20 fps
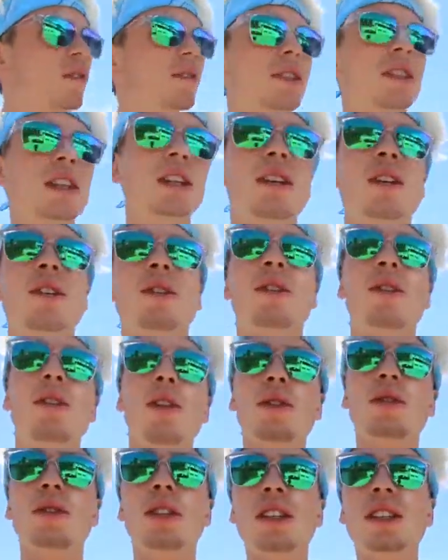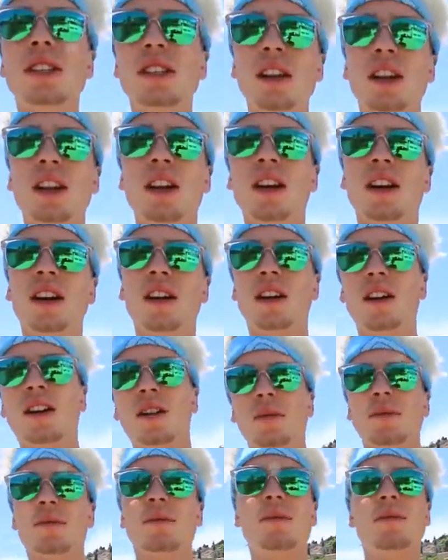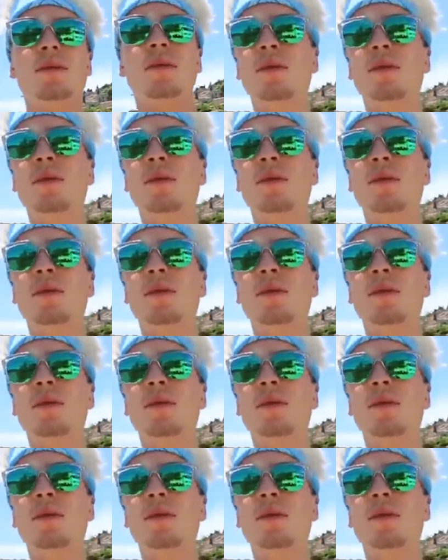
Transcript: obviously on the Lotus, um,